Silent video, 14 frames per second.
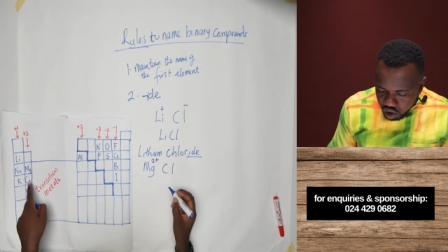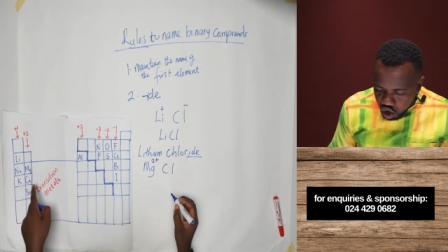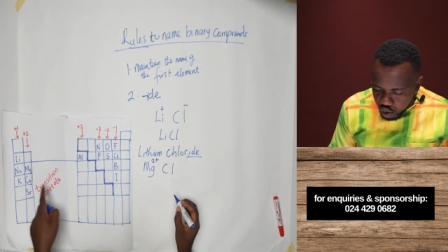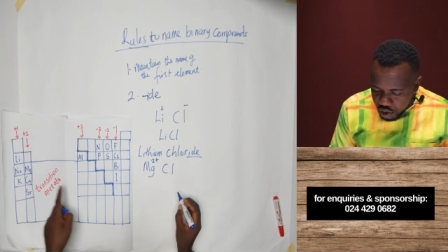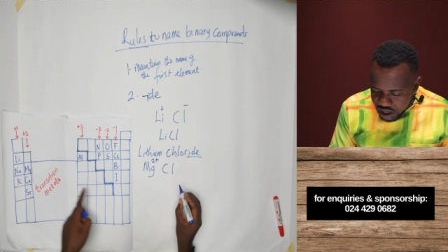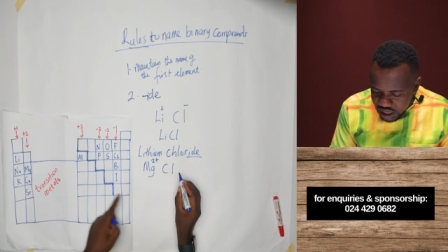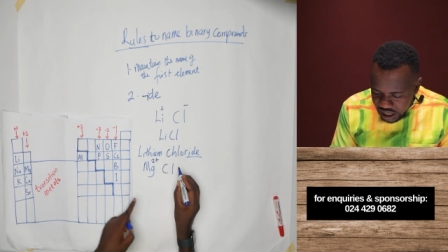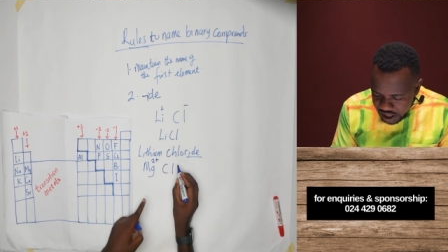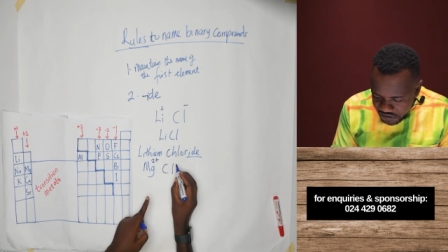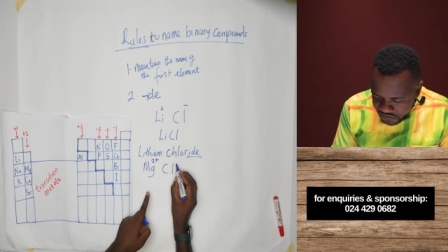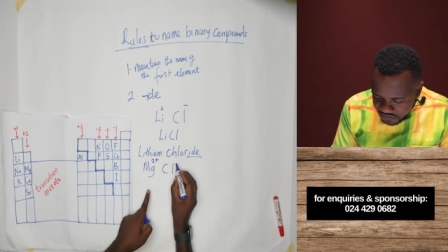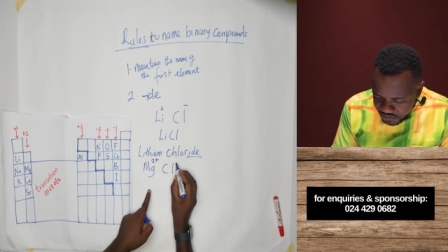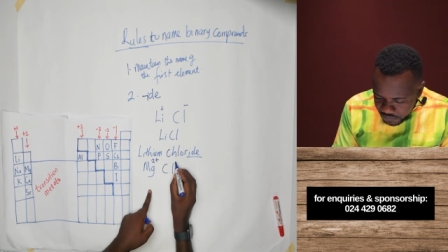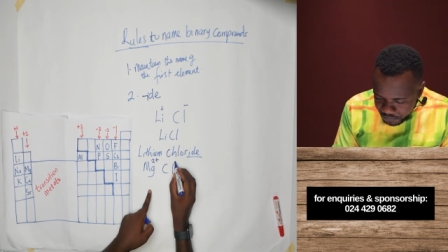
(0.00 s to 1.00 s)
Chlorine
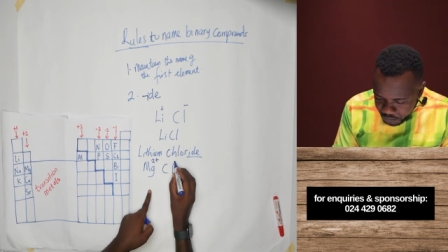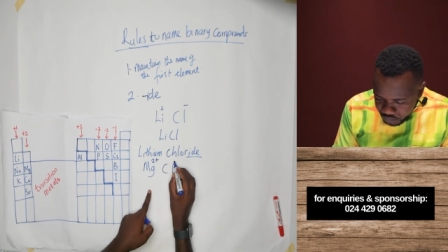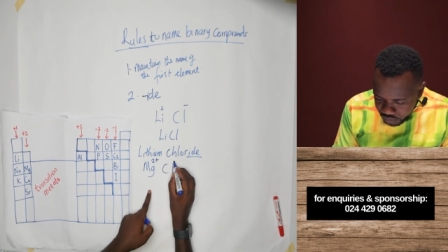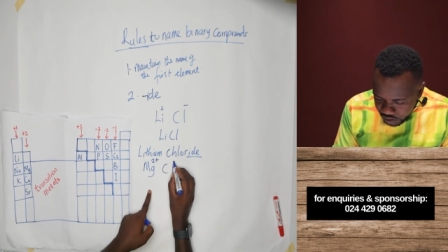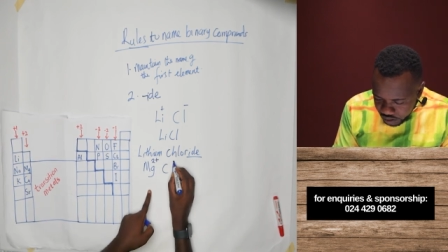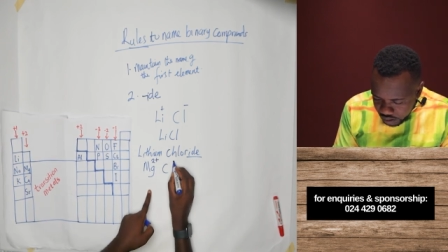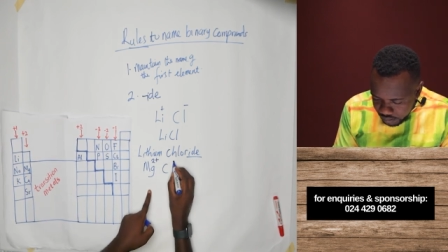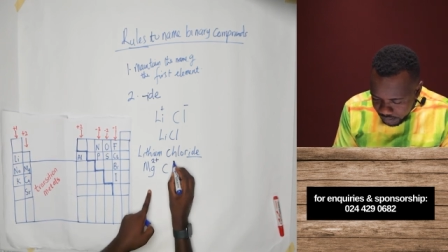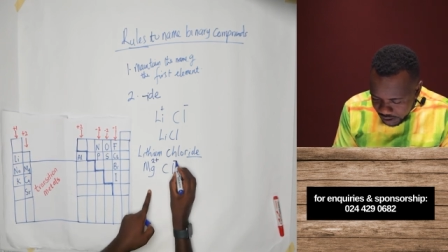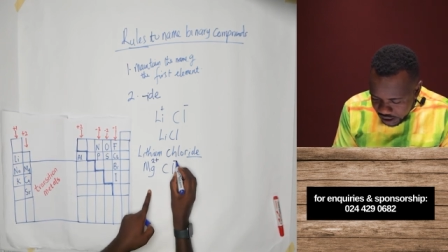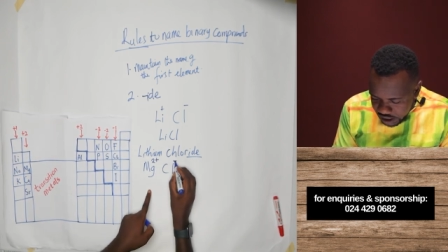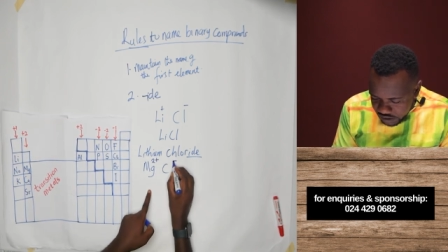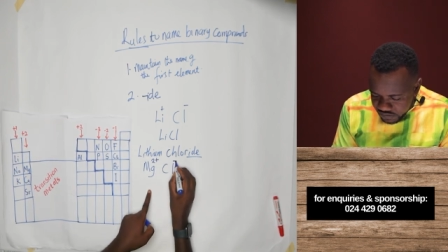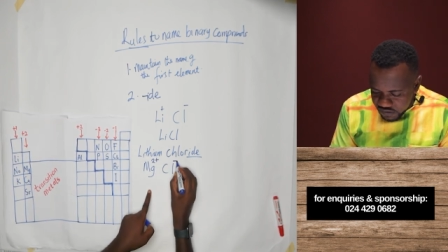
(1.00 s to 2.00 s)
is
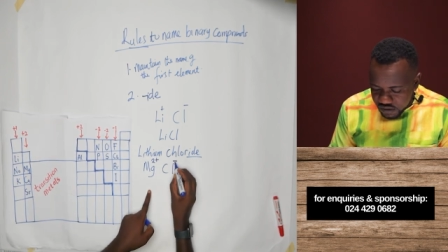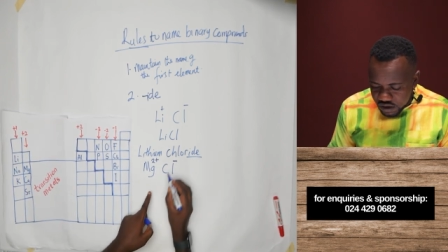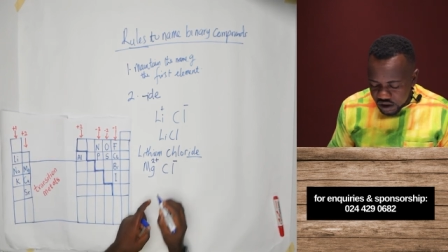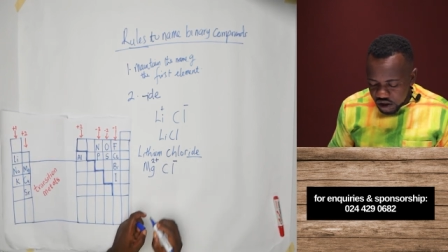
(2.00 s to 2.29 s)
minus.